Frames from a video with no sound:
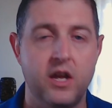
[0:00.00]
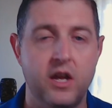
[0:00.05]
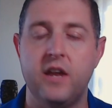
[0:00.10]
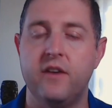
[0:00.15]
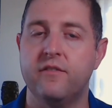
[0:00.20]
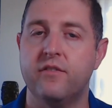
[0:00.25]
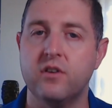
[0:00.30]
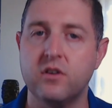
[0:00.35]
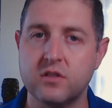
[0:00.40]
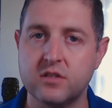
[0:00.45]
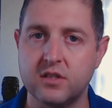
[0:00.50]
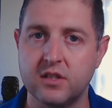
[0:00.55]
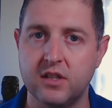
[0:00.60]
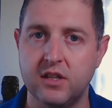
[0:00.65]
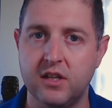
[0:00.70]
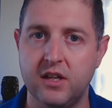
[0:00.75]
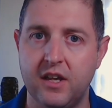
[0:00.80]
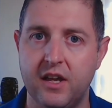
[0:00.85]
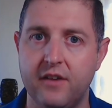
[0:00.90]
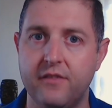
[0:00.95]

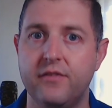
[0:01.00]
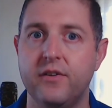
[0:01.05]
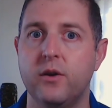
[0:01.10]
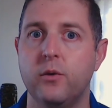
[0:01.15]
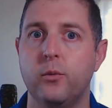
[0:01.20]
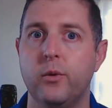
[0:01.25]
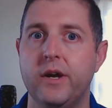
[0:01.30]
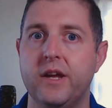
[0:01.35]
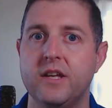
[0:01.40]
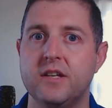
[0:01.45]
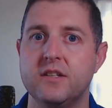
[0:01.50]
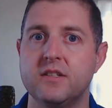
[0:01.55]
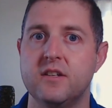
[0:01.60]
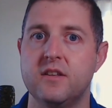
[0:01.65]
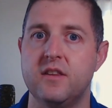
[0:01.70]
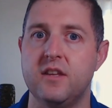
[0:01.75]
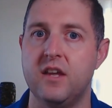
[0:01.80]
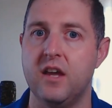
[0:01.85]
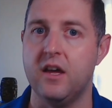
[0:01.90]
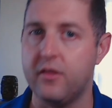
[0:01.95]
Inversely, if it
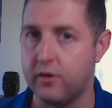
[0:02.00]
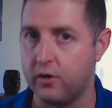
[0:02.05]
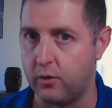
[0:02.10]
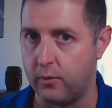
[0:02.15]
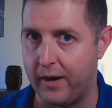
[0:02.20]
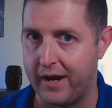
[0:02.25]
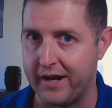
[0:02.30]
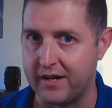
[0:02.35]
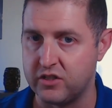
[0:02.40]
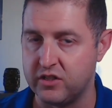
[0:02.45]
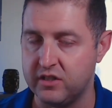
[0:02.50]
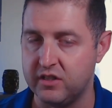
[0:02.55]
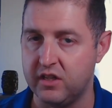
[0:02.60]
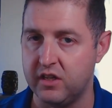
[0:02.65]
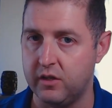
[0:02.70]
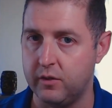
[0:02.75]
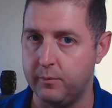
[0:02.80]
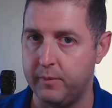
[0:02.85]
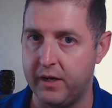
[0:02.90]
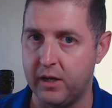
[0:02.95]
went the other direction,
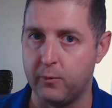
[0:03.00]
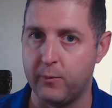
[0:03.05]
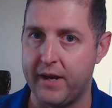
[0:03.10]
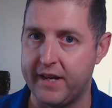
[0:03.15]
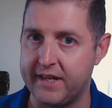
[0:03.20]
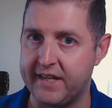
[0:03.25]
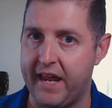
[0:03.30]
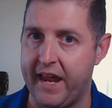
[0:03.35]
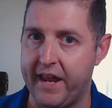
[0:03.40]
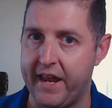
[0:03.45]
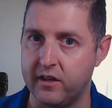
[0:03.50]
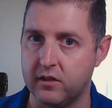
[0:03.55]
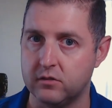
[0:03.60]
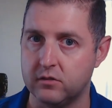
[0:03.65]
then it'd be a red candle.